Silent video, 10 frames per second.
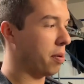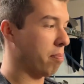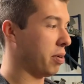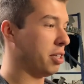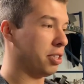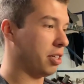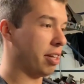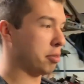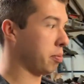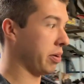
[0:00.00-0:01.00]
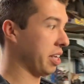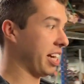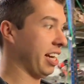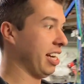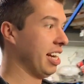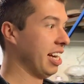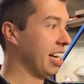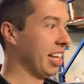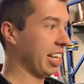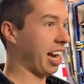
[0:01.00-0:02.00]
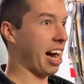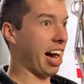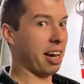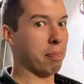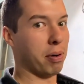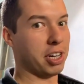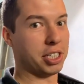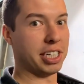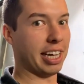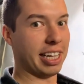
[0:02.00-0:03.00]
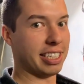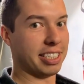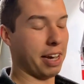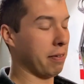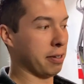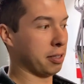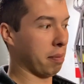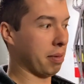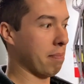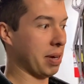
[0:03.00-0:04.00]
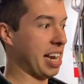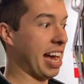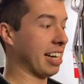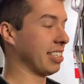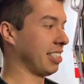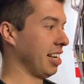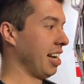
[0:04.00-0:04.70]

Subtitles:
I'm pretty sure that was probably like a high compression LS7 or something bananas.